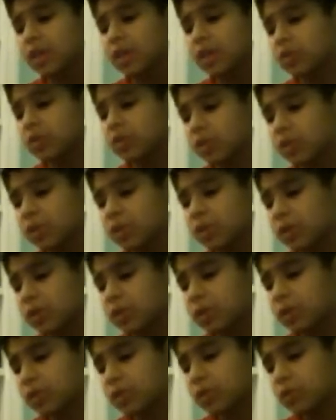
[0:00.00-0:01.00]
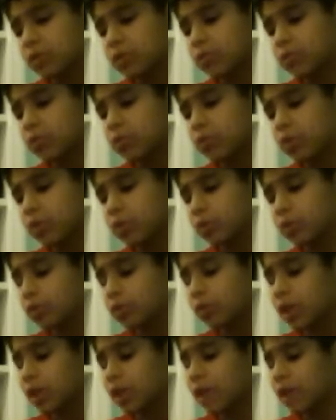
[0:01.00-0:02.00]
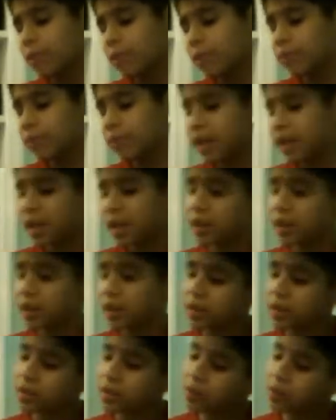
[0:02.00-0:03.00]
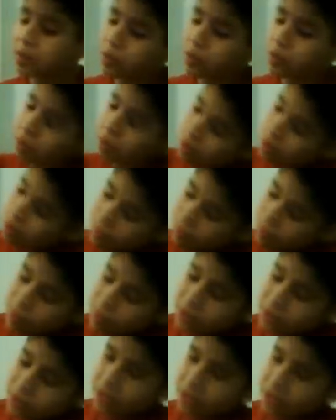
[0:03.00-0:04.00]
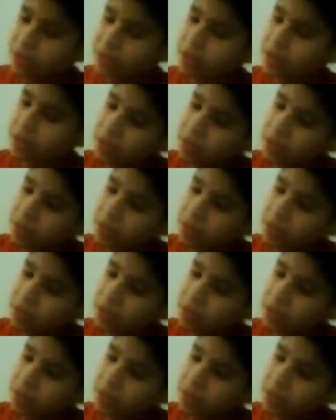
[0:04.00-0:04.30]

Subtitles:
So the three kids, two of them are teenagers,